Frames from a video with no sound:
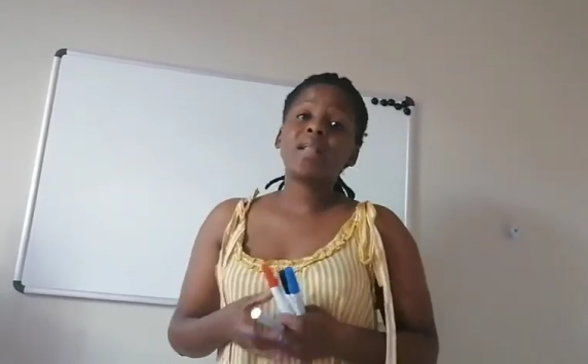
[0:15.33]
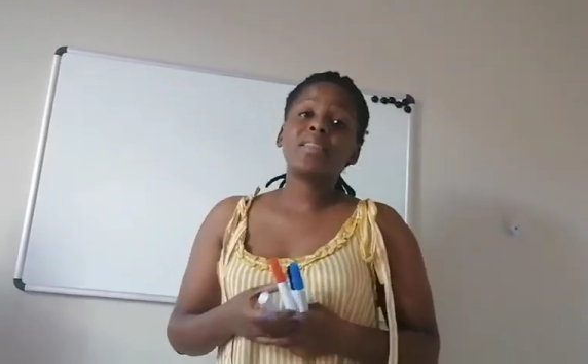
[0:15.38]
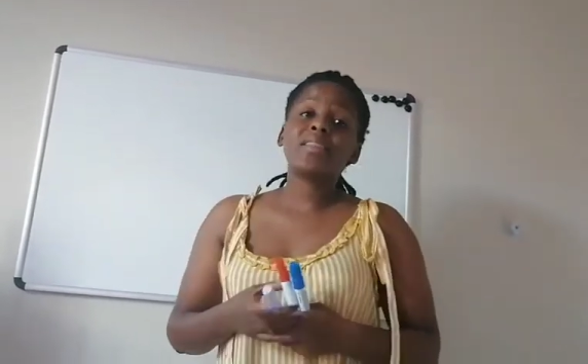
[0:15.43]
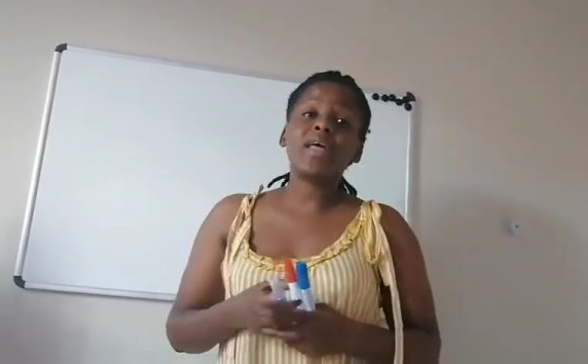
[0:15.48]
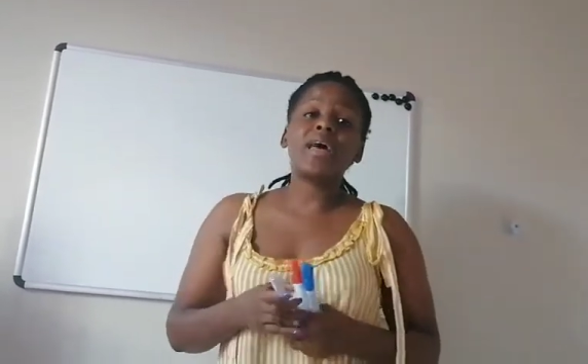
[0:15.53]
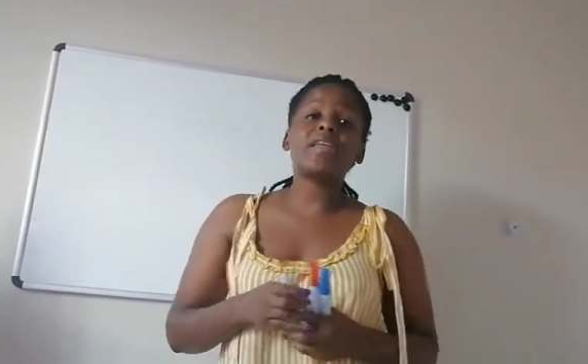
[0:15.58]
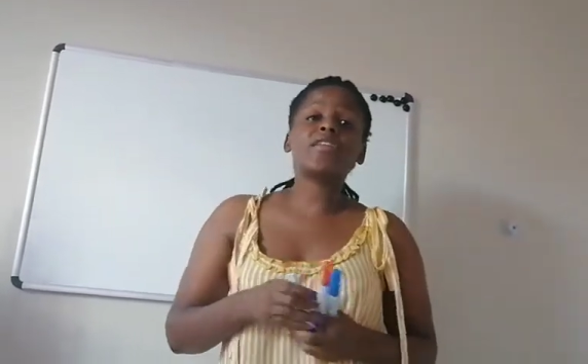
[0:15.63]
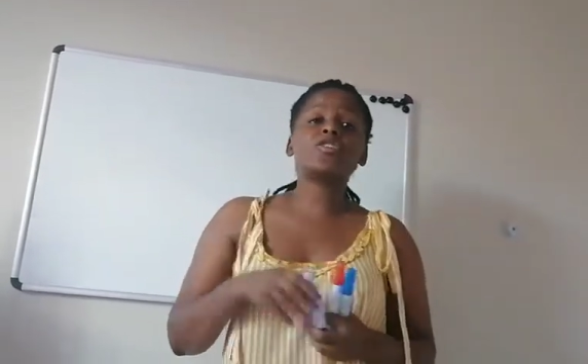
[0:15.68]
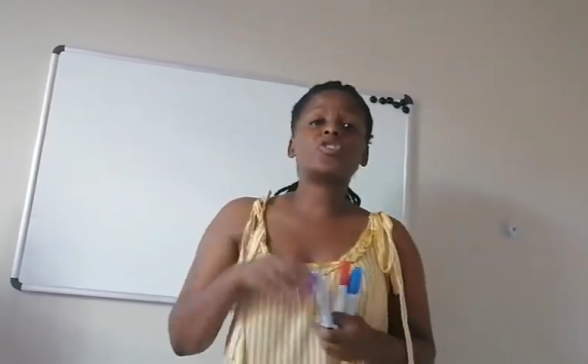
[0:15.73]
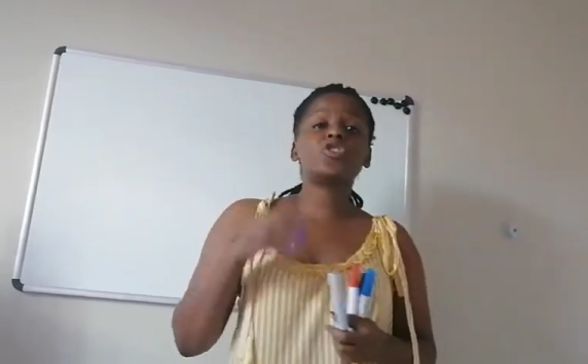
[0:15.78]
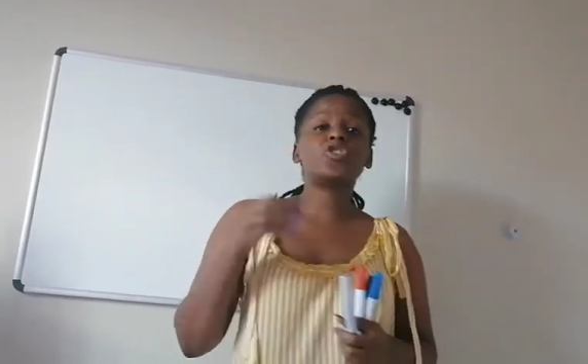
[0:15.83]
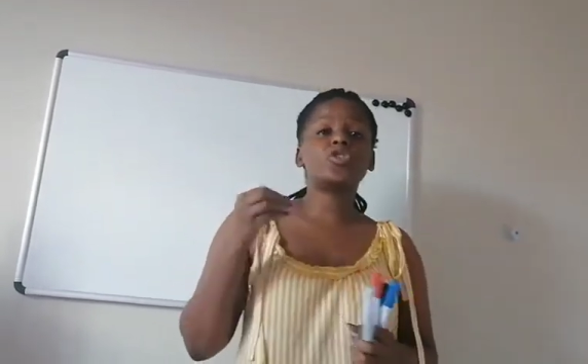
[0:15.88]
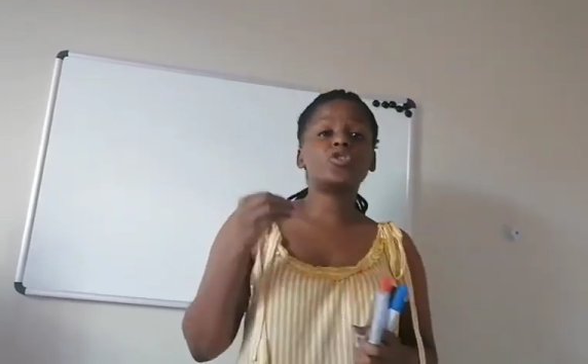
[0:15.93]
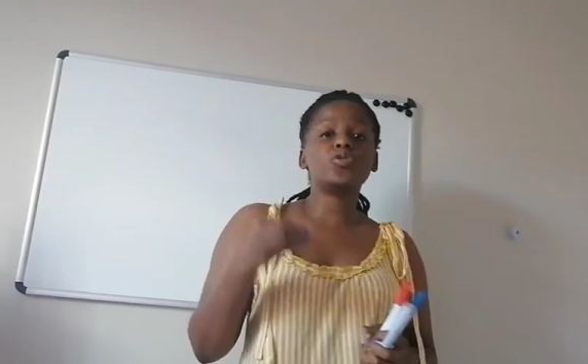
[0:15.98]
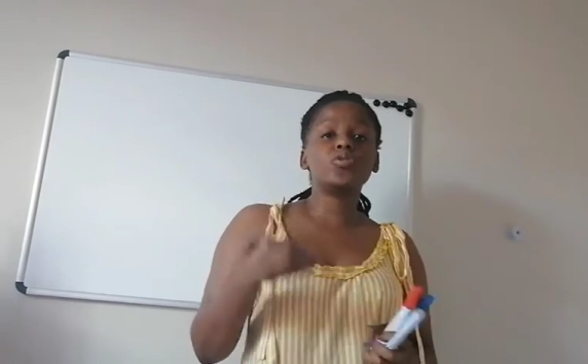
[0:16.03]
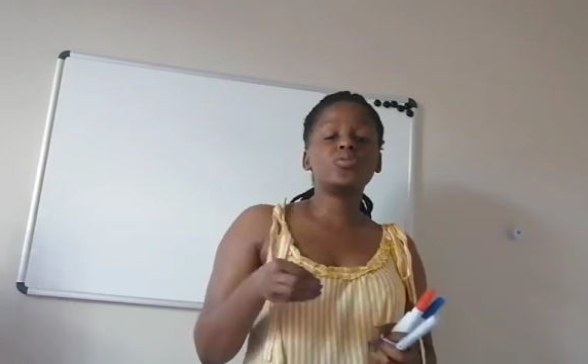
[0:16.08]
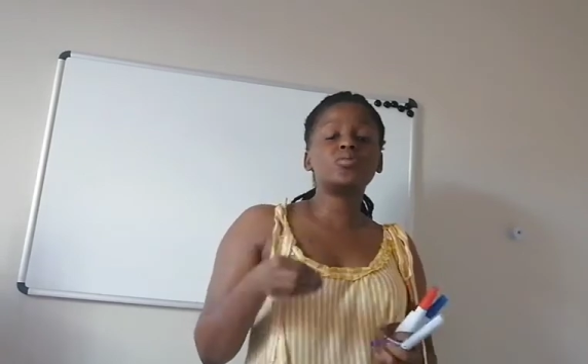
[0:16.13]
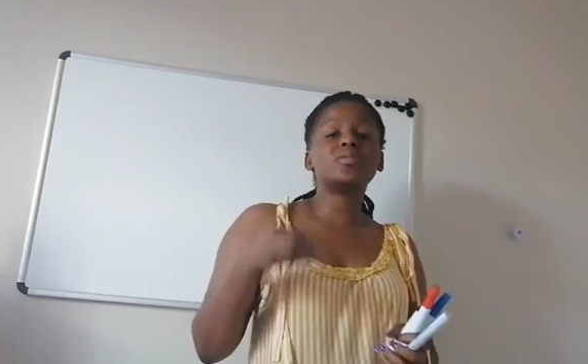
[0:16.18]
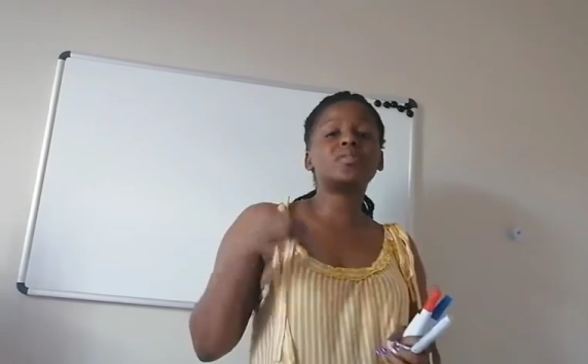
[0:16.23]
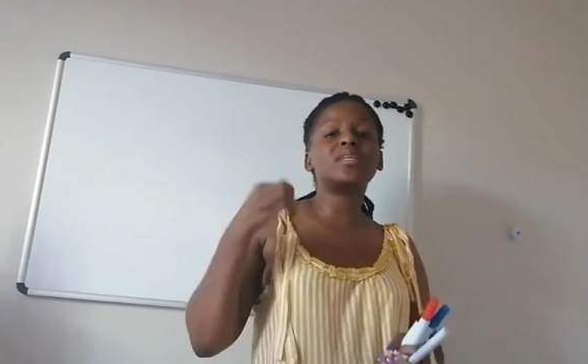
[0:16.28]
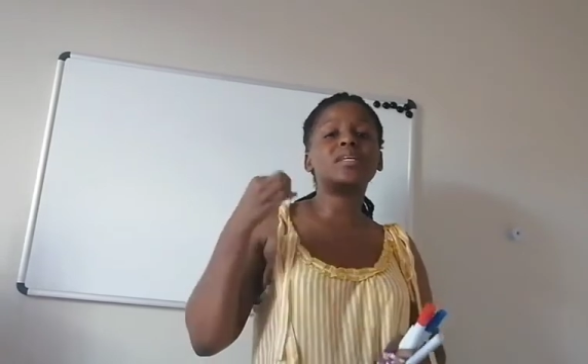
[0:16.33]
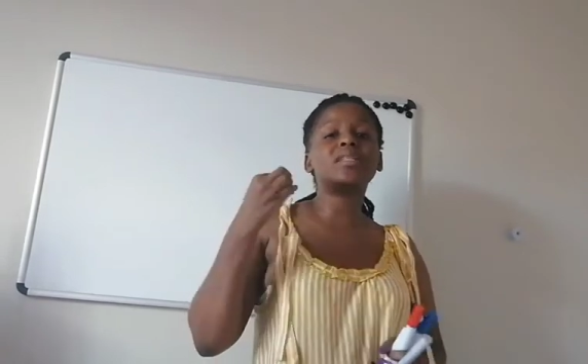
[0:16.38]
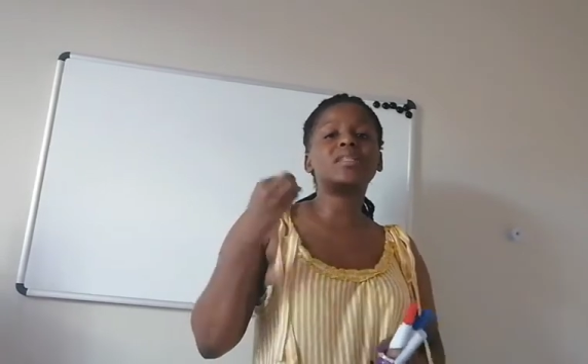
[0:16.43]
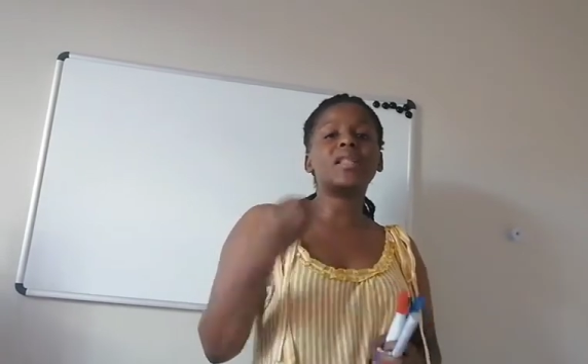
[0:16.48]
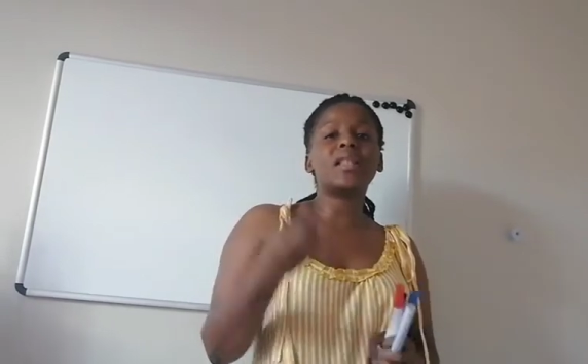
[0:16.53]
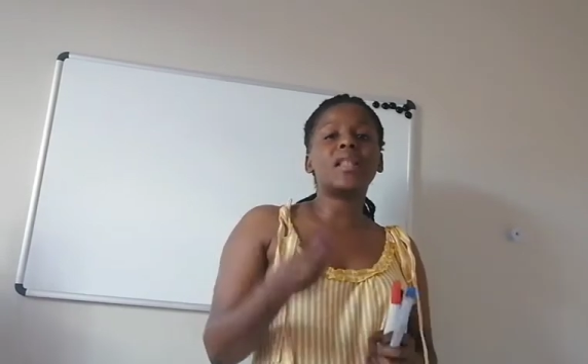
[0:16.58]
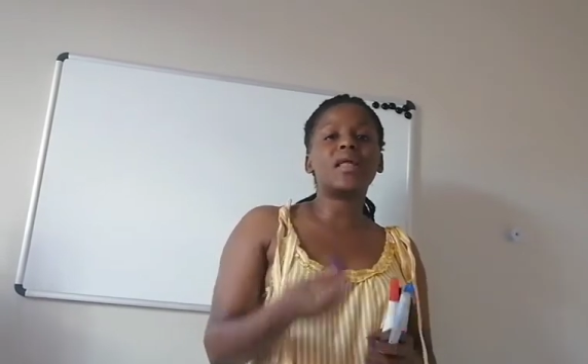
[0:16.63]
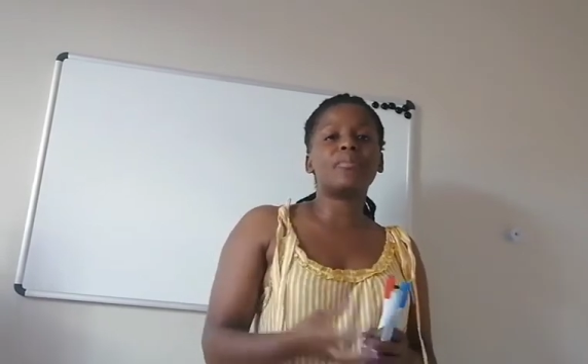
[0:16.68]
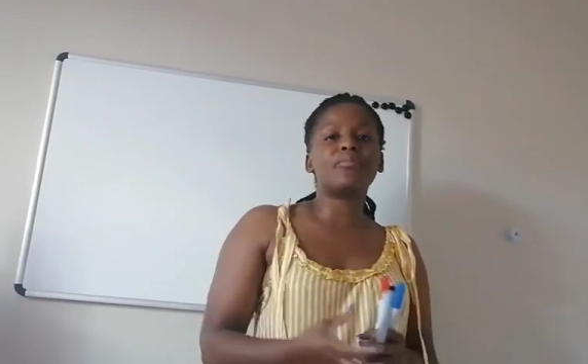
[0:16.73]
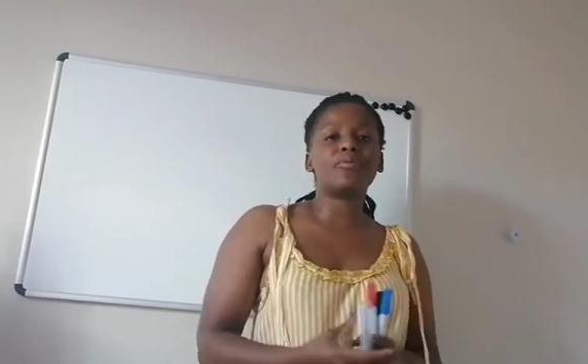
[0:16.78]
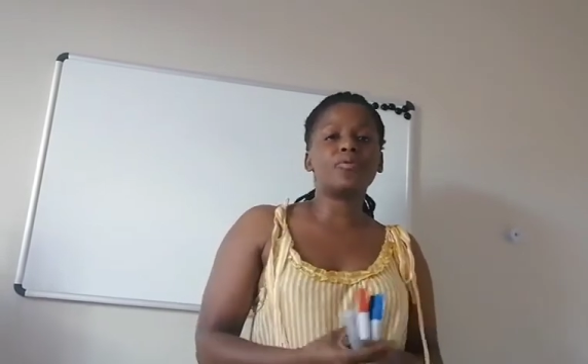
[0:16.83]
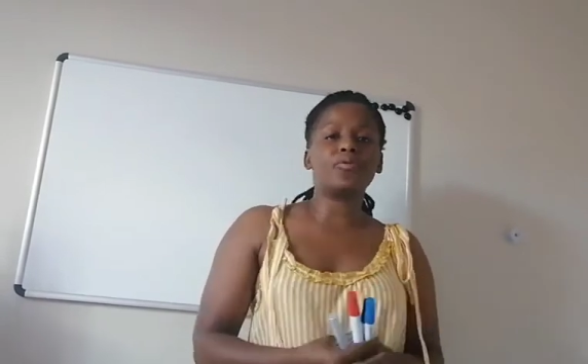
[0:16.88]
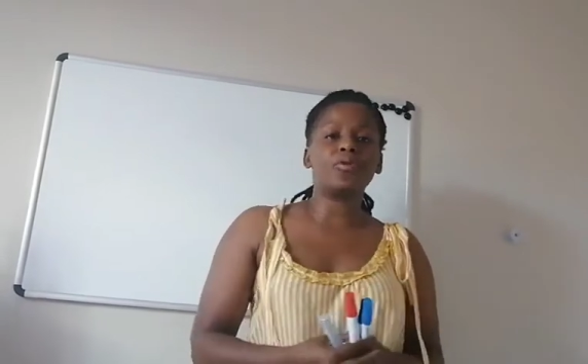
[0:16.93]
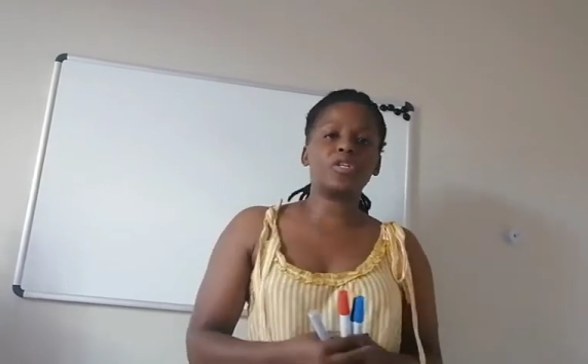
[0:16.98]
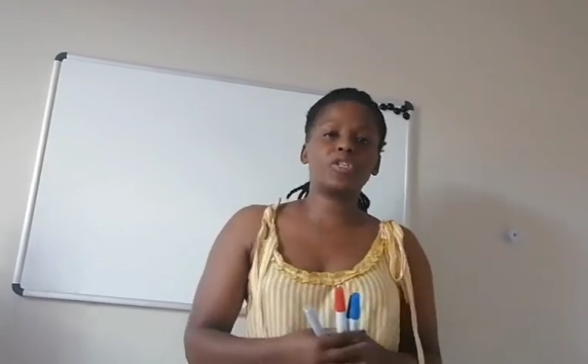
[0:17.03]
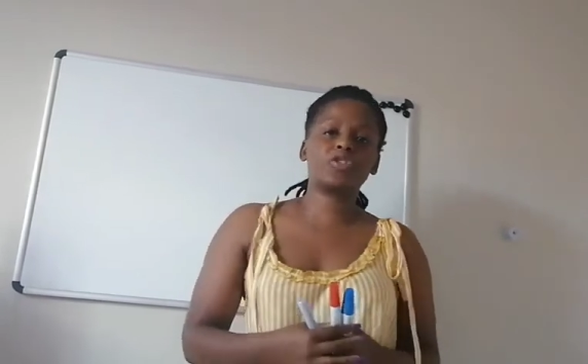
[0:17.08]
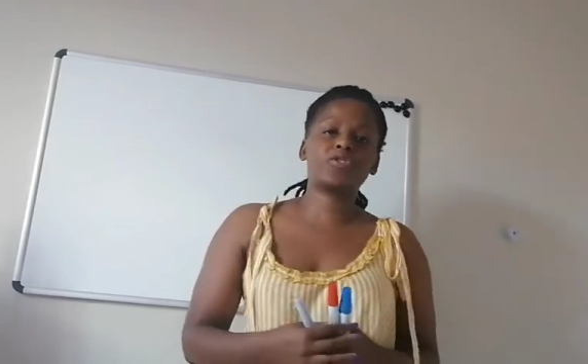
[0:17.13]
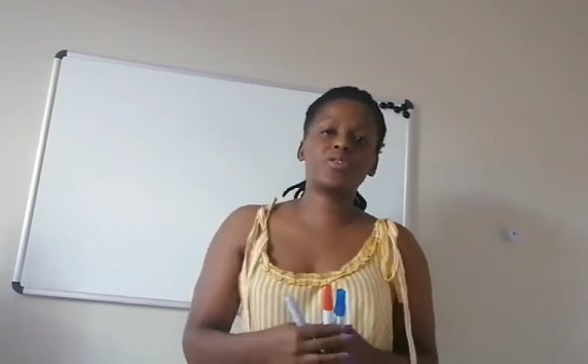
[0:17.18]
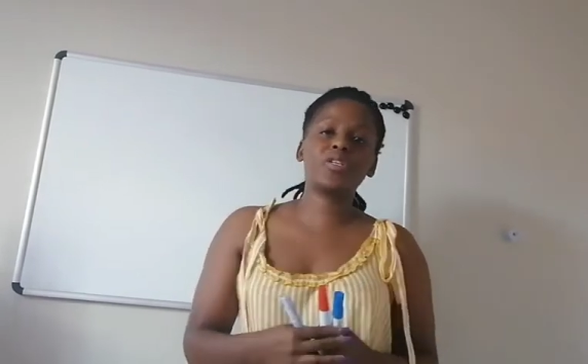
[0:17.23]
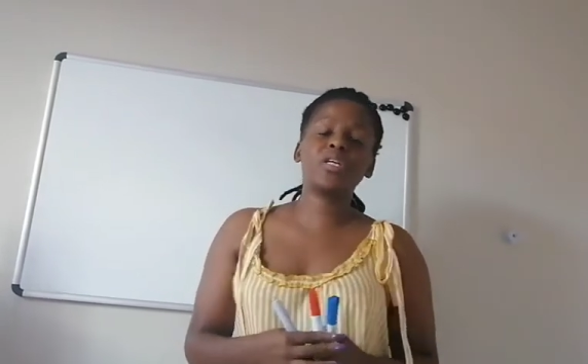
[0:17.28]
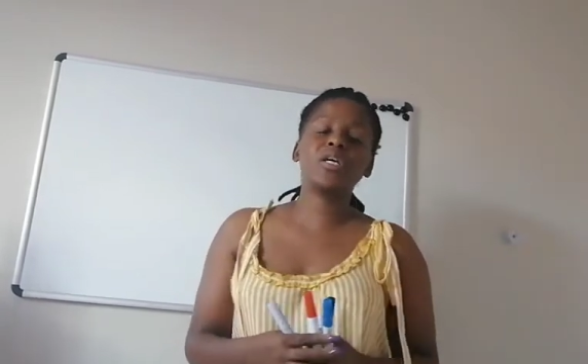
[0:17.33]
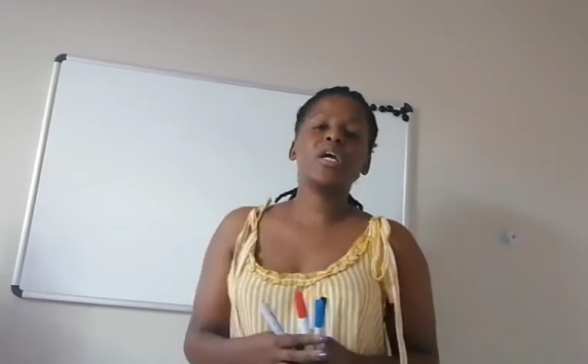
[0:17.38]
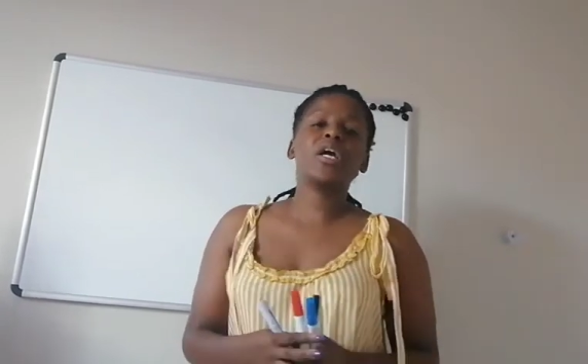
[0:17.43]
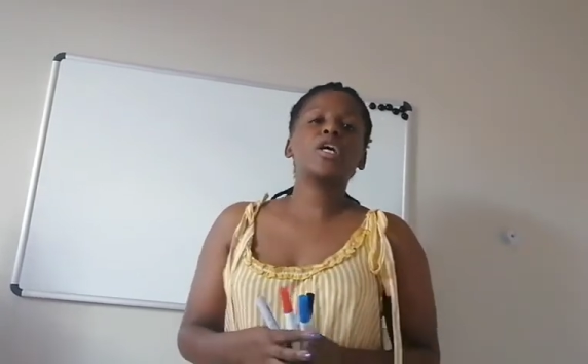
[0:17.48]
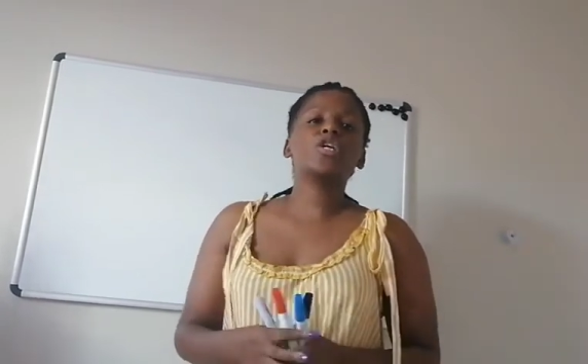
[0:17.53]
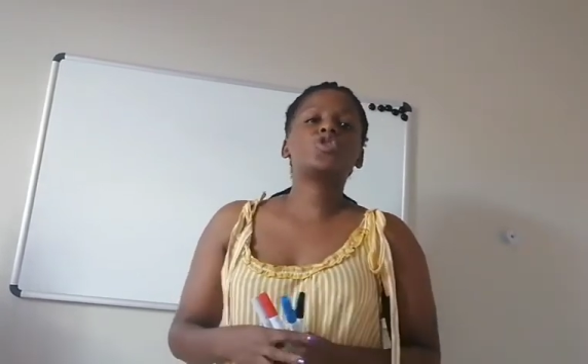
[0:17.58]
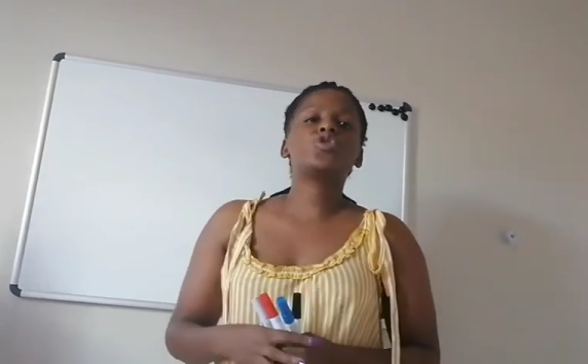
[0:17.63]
that is used in the laboratory